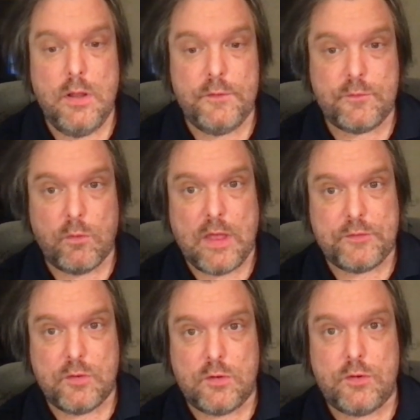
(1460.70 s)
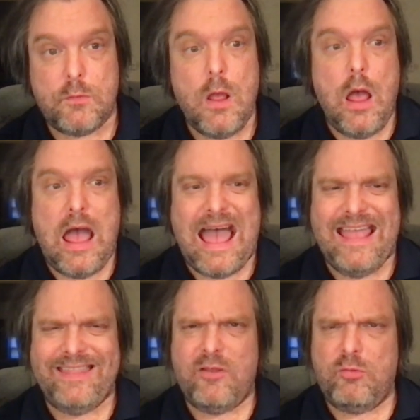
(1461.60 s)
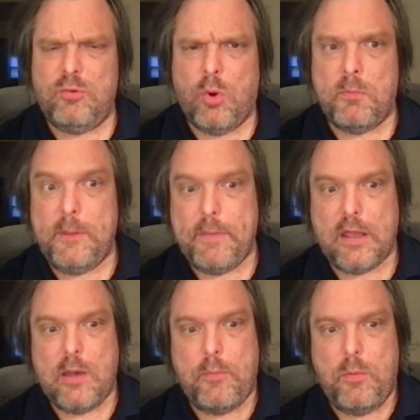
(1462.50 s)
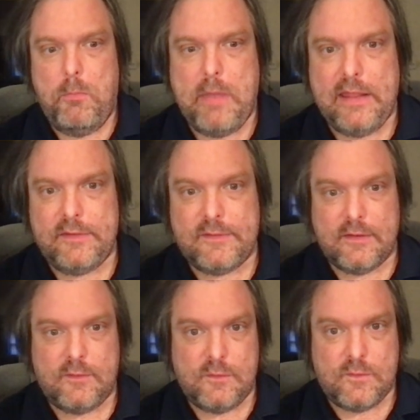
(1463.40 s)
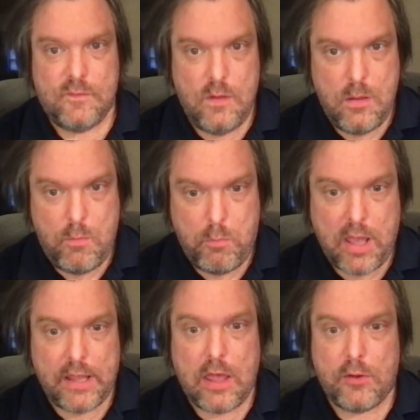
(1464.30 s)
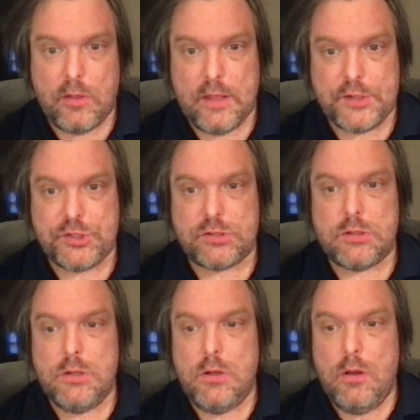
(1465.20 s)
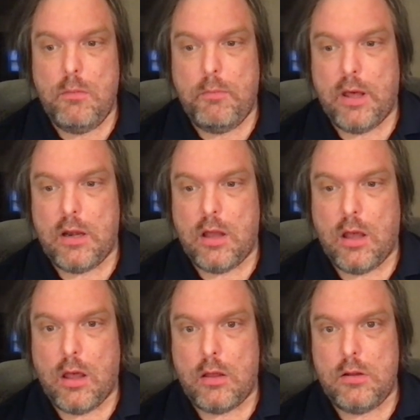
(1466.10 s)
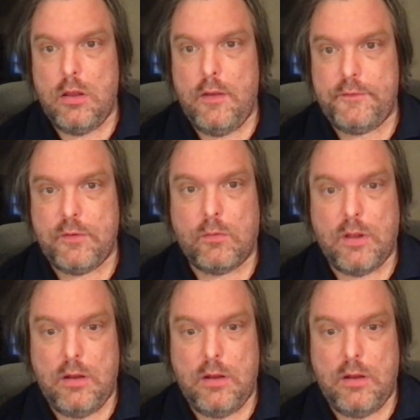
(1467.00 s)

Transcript: So that's good too. I don't normally pick up mate in 6s by calculation, but still,